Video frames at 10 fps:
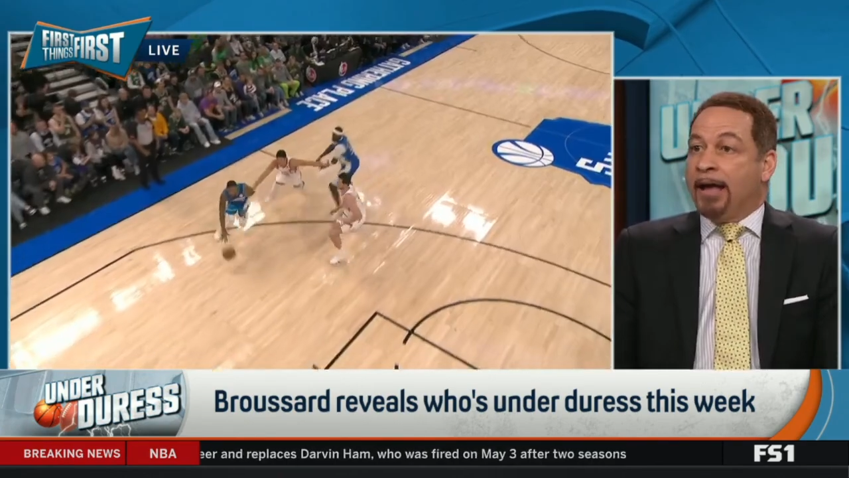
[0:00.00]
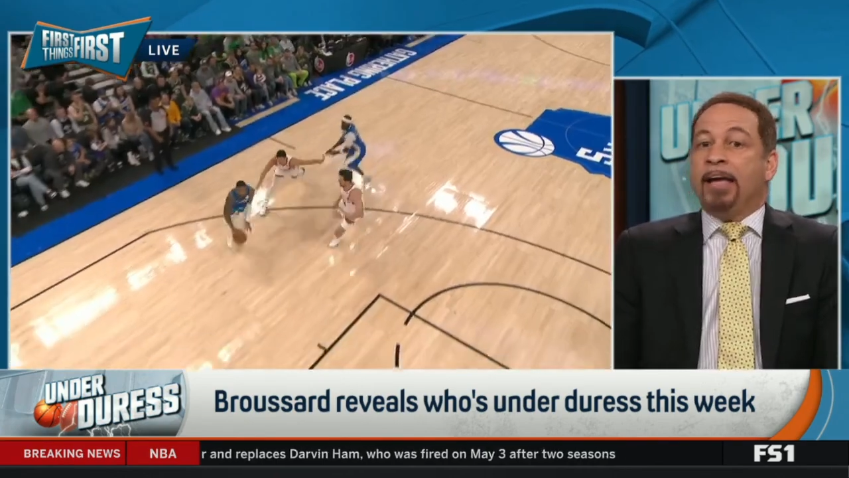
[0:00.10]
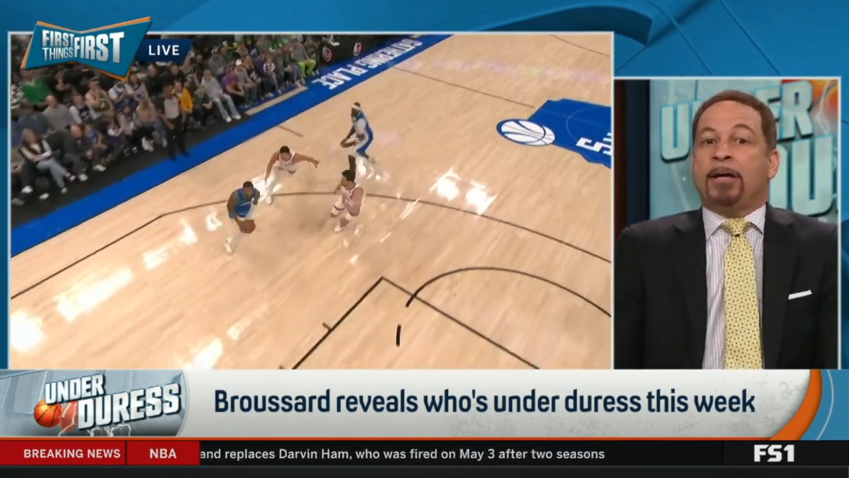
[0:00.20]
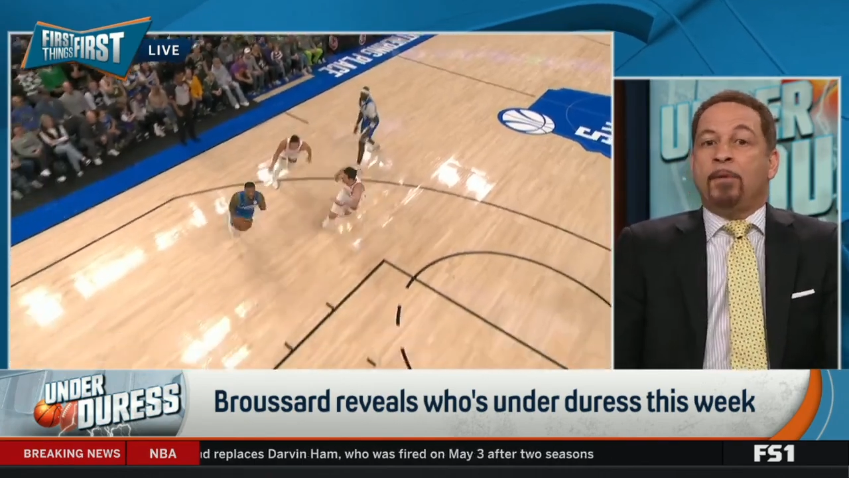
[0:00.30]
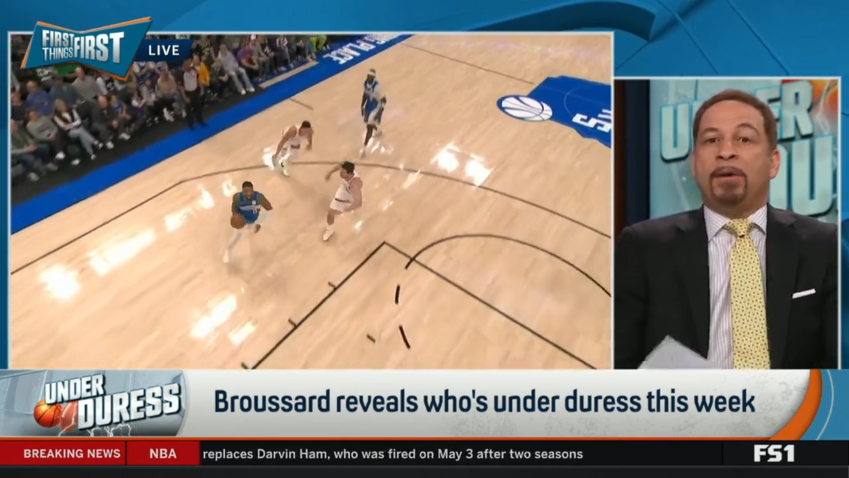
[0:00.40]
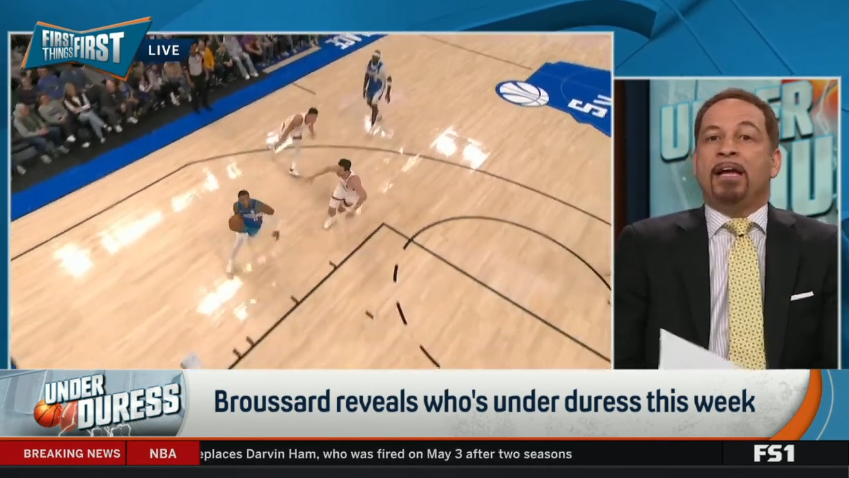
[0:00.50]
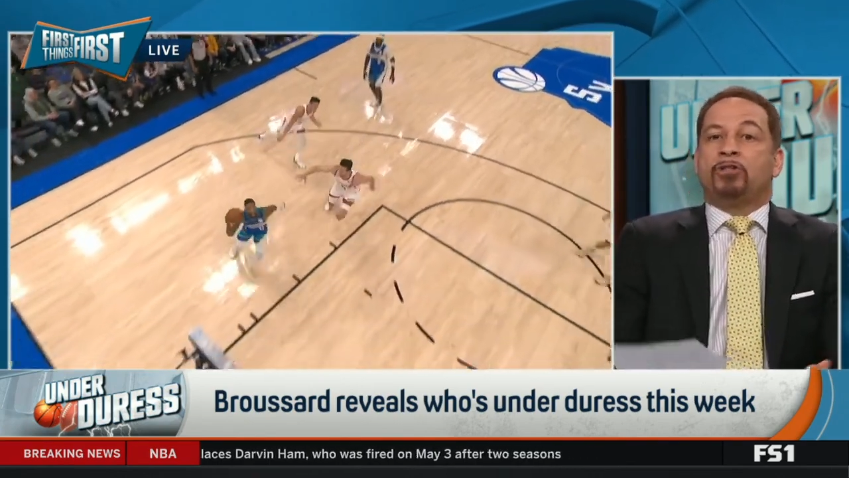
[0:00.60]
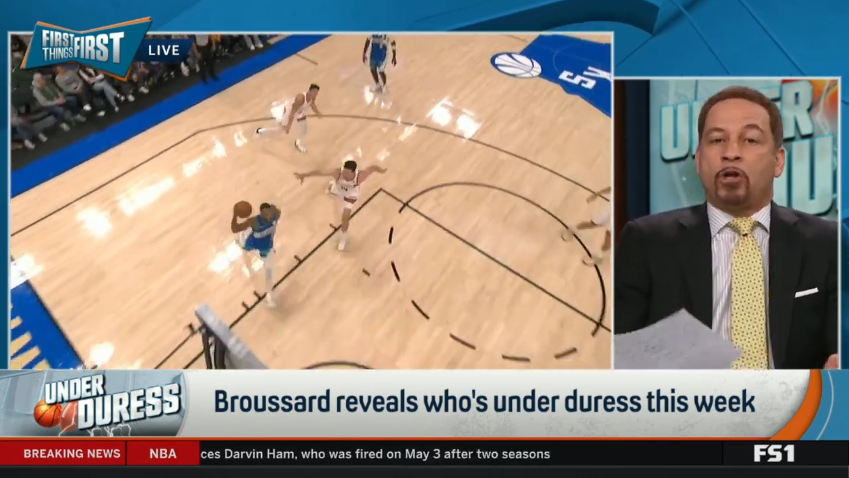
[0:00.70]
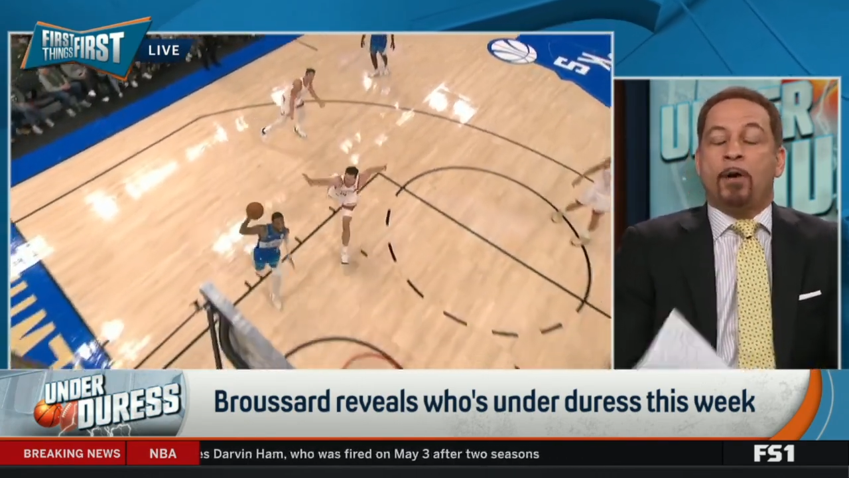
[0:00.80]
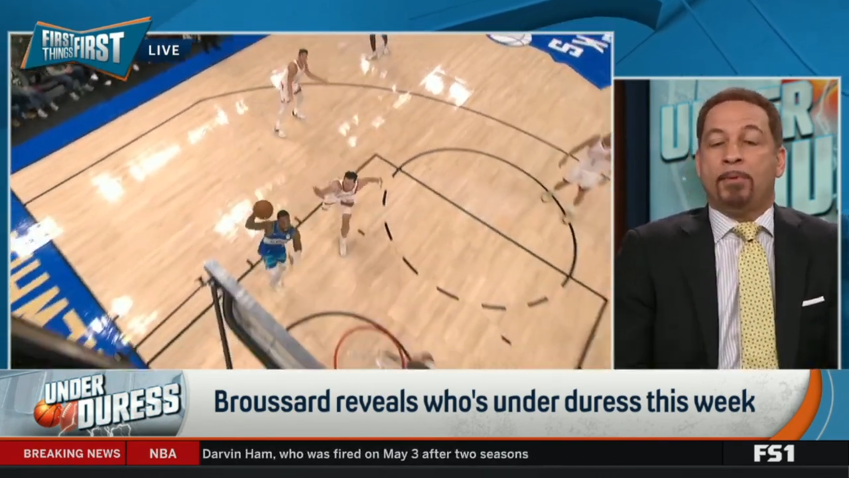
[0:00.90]
It could be
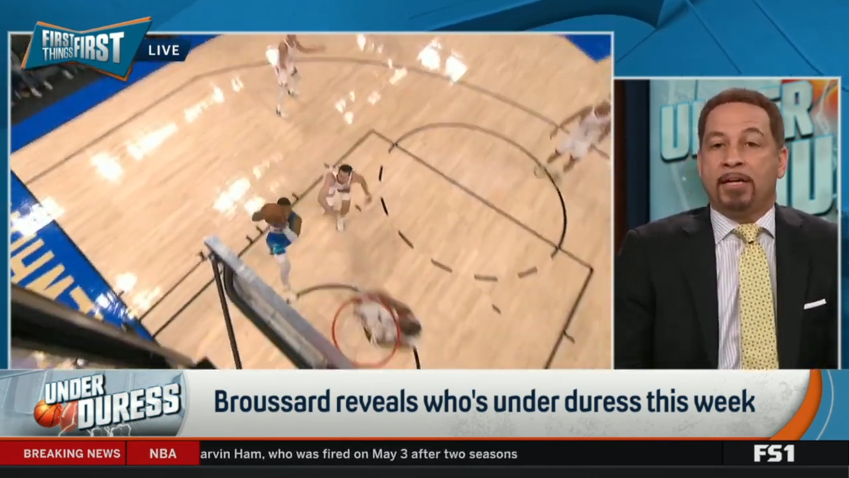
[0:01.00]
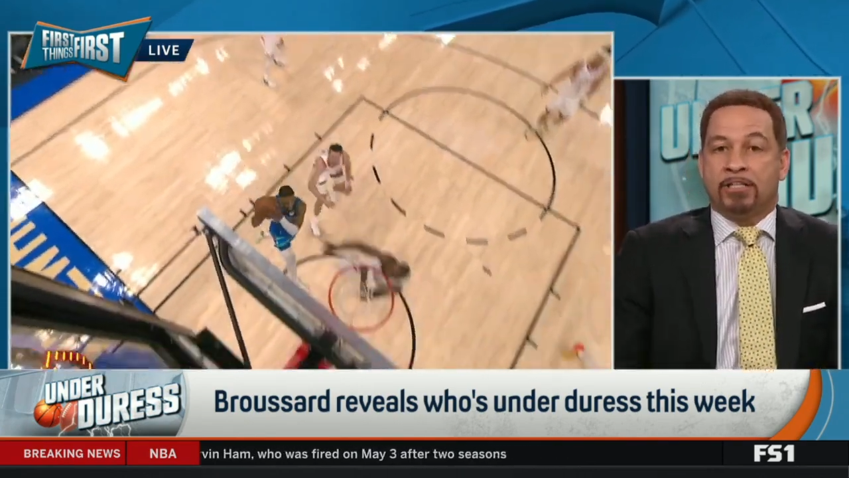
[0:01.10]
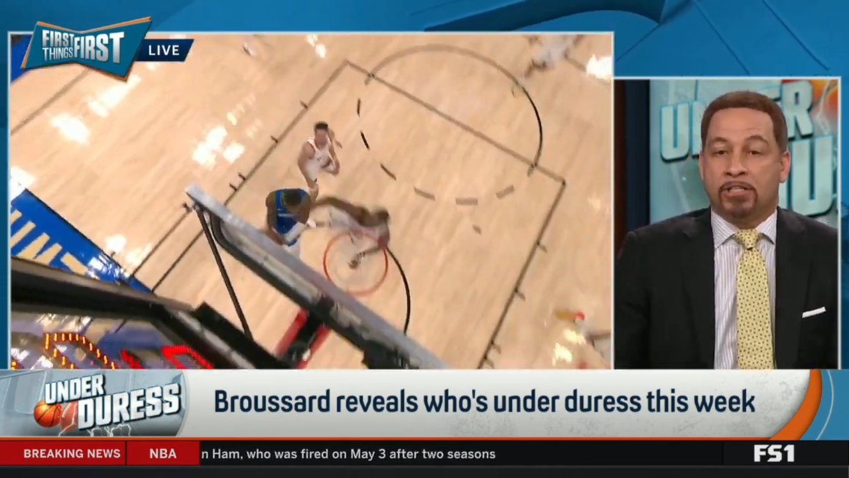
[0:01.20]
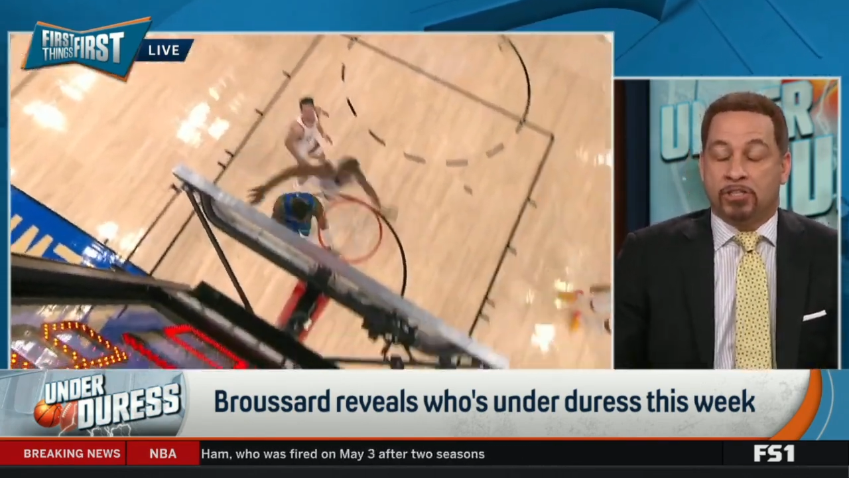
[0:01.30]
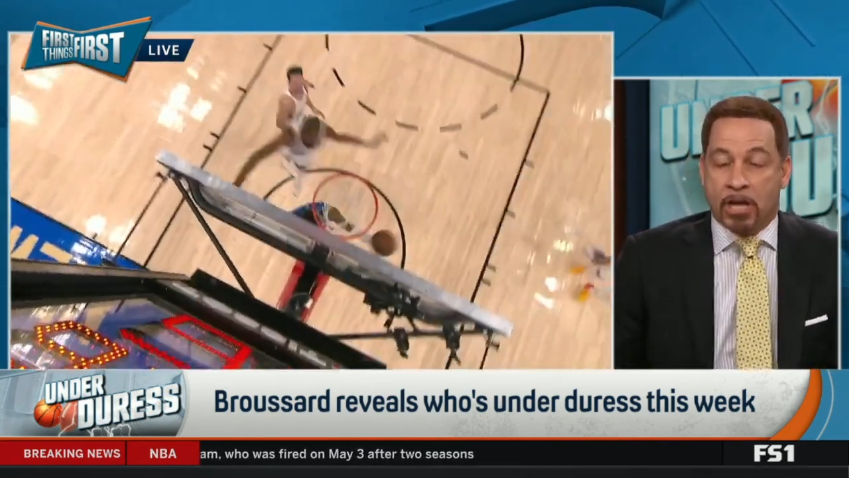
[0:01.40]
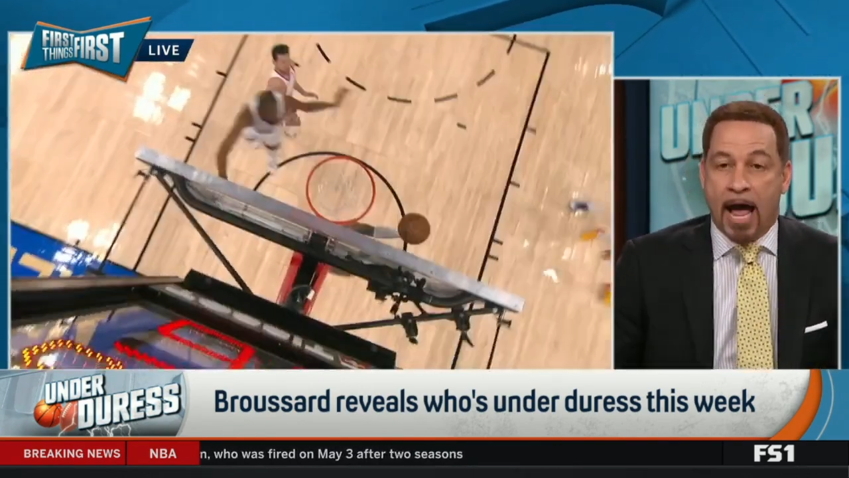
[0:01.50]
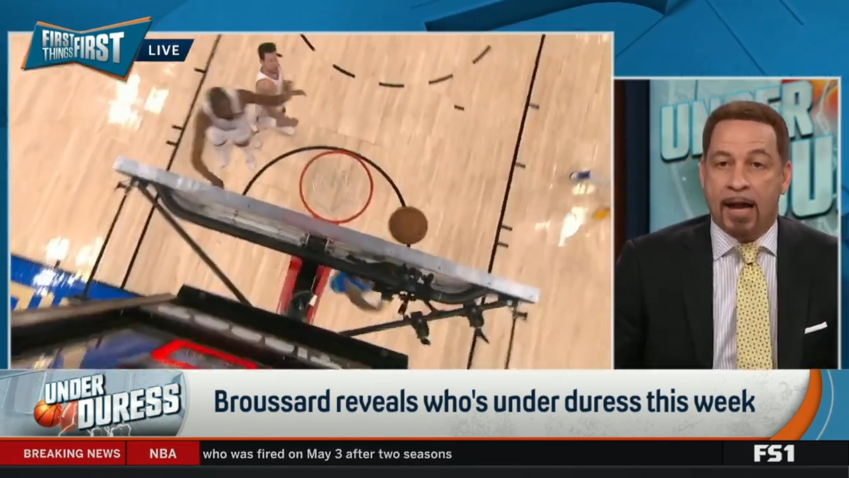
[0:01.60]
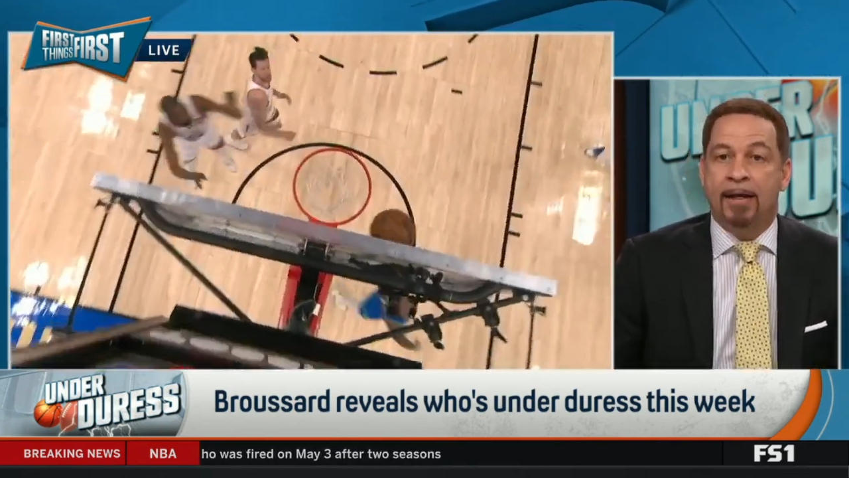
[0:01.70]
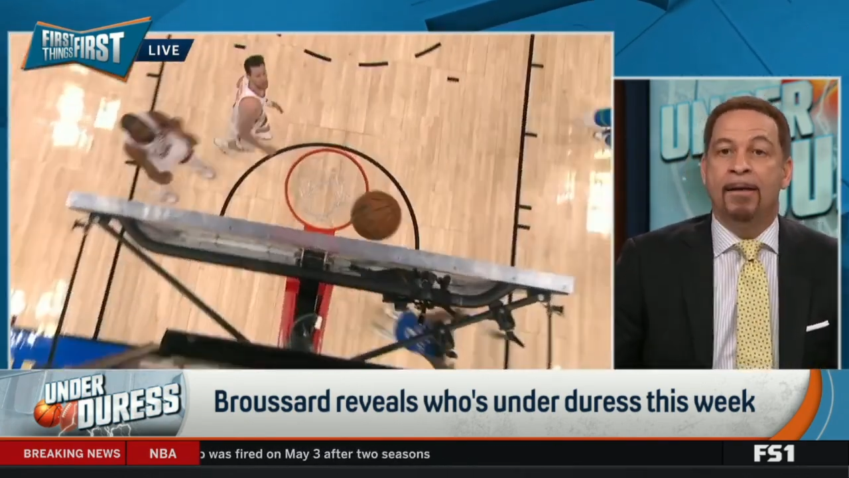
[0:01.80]
interpreted as a shot